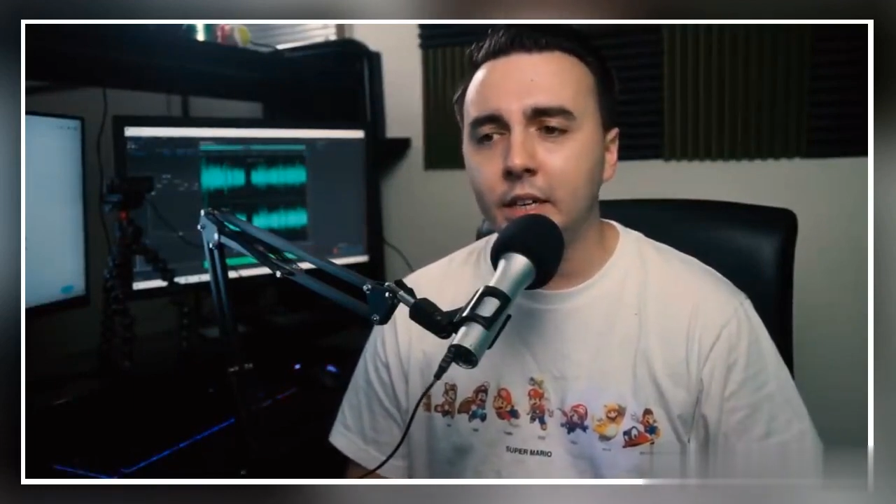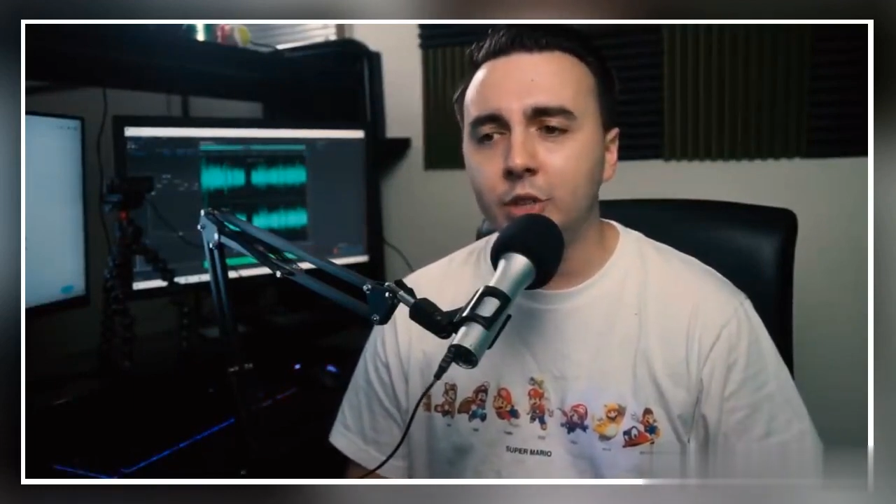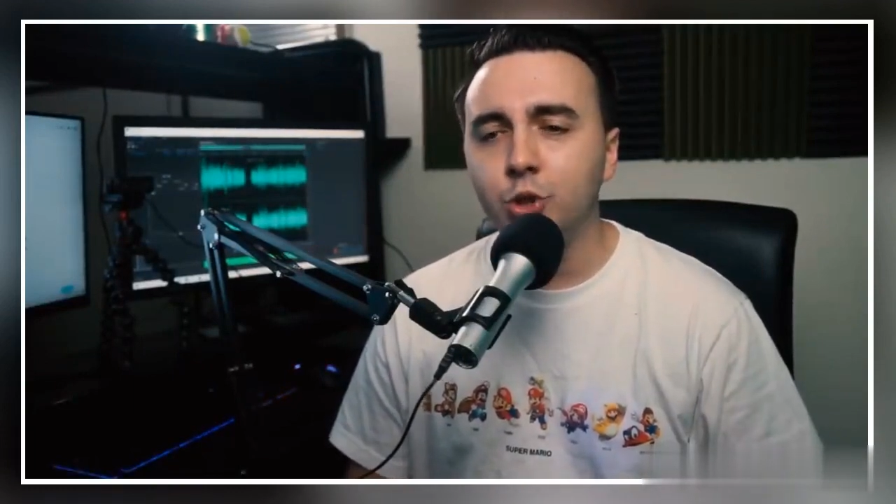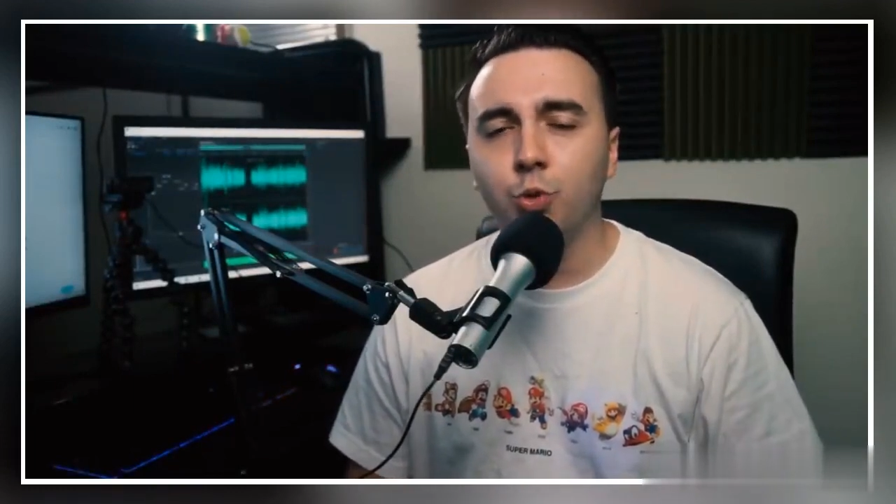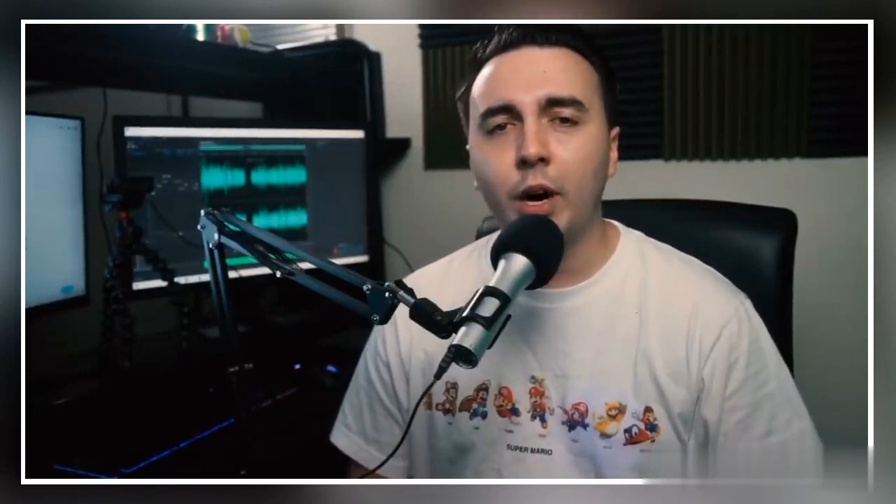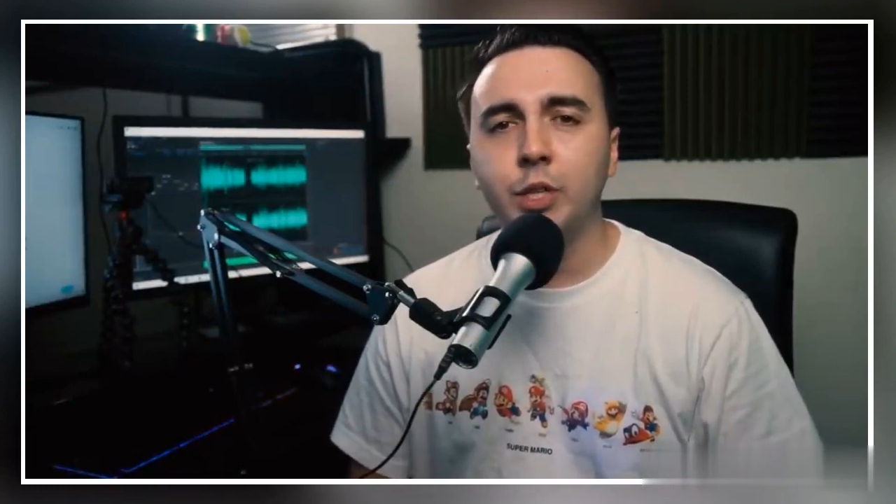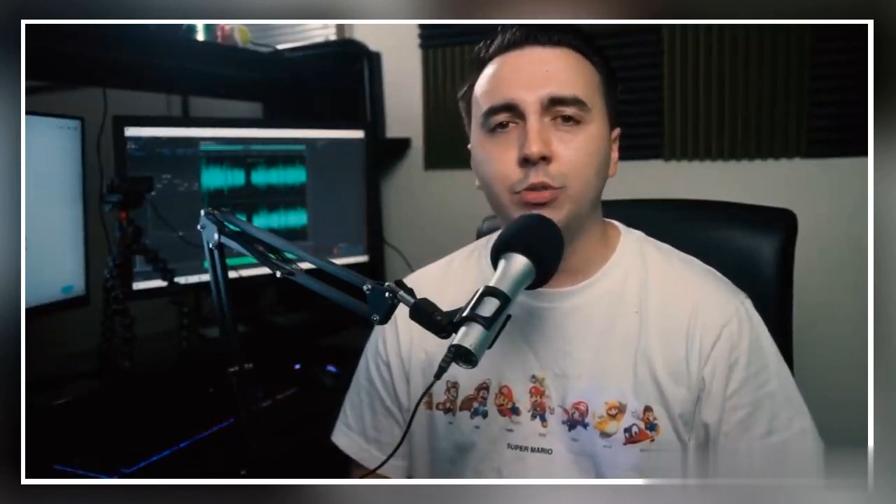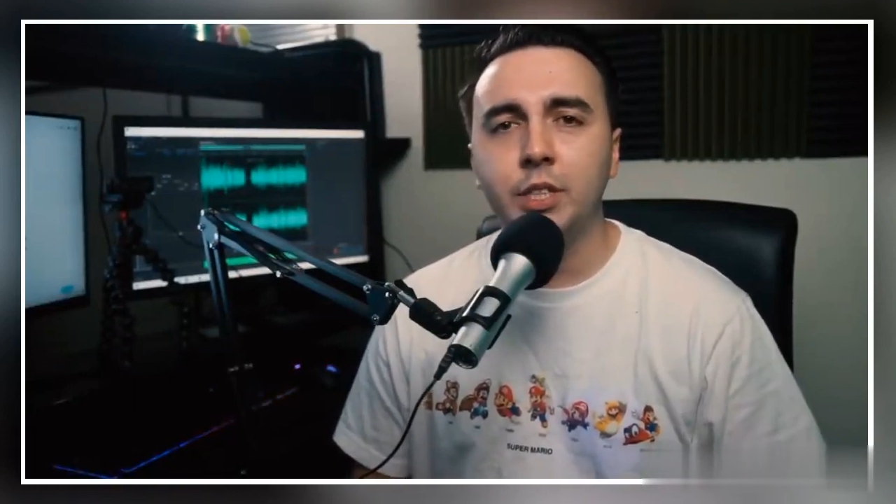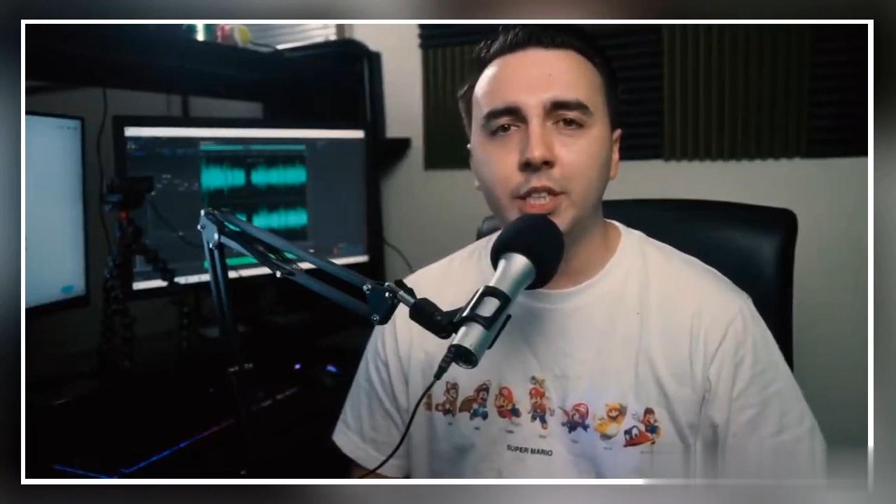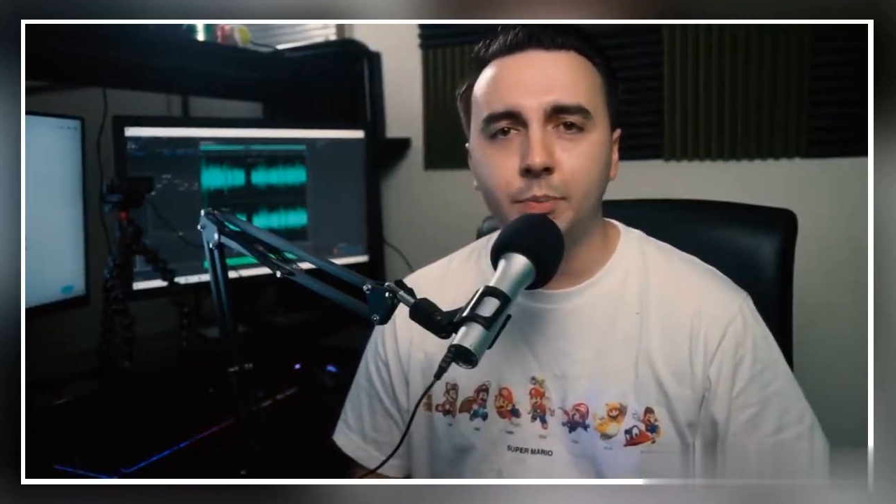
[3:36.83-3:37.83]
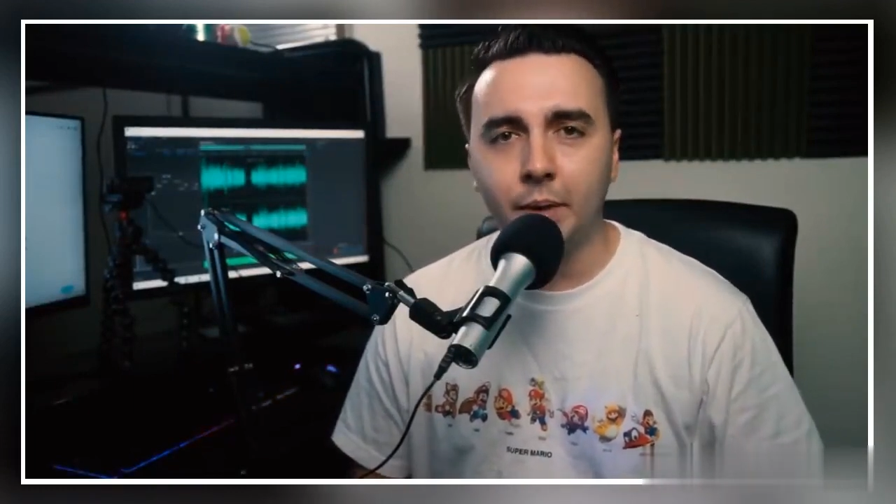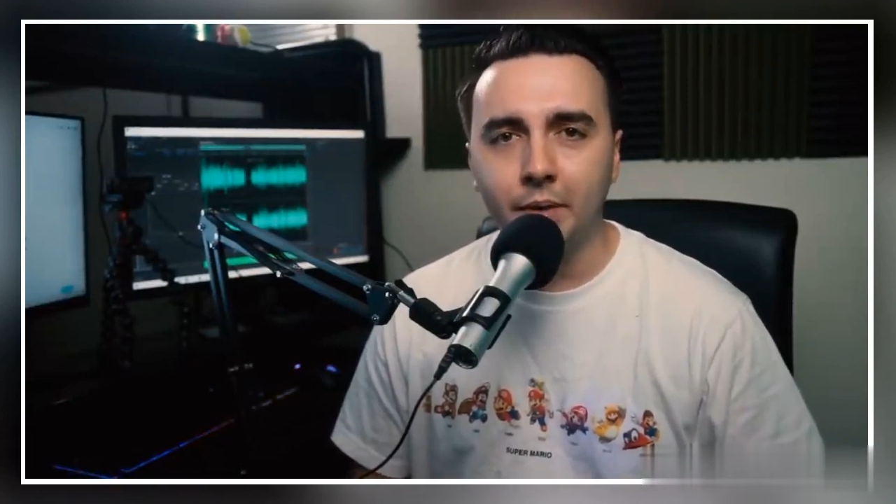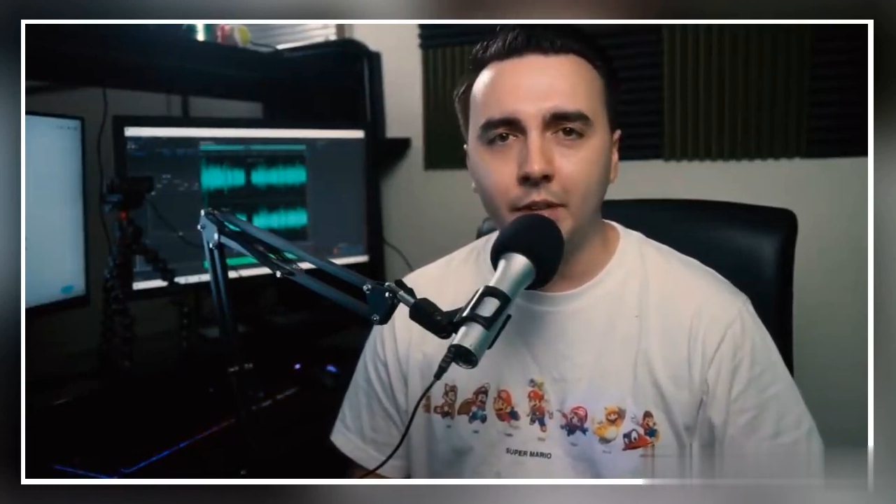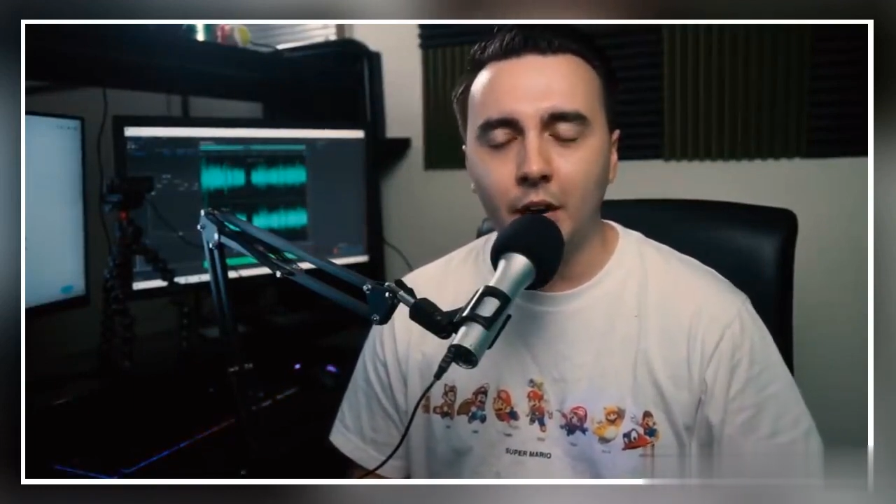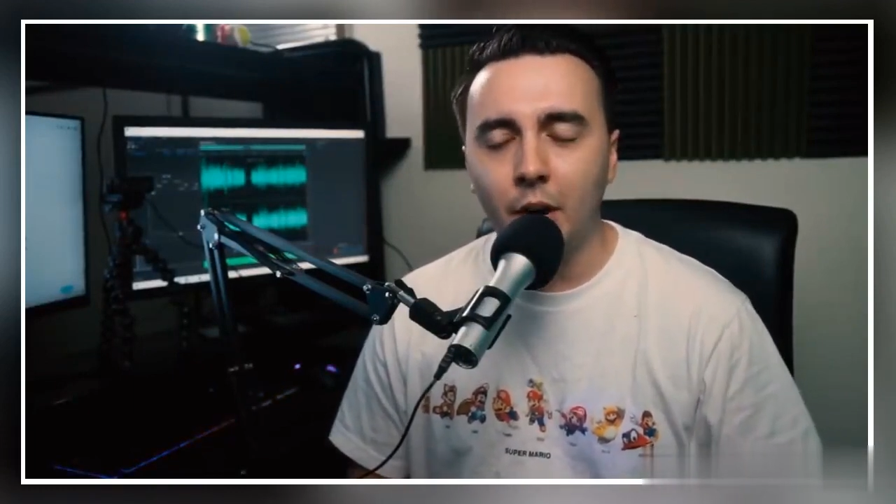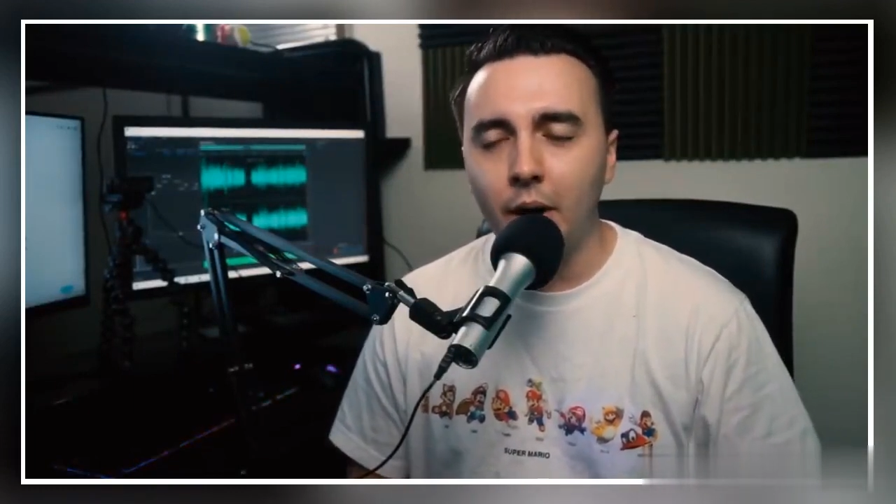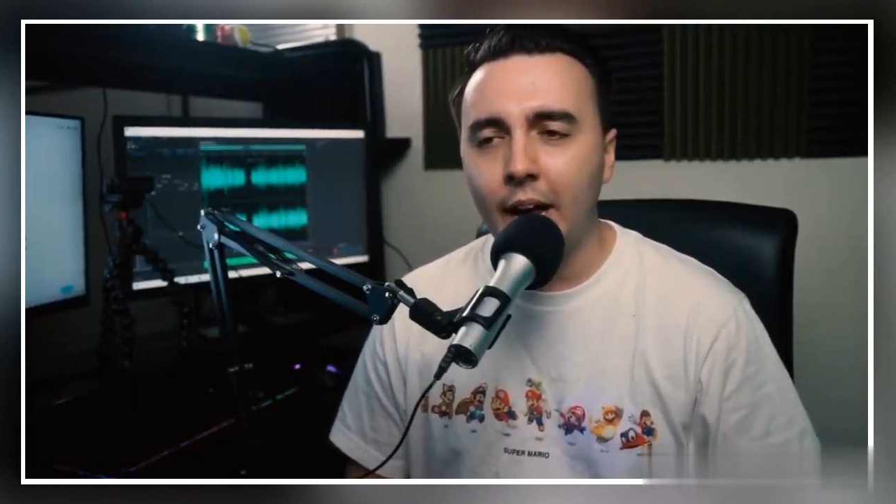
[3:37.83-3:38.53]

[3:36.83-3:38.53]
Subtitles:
is trying to teach me, you know.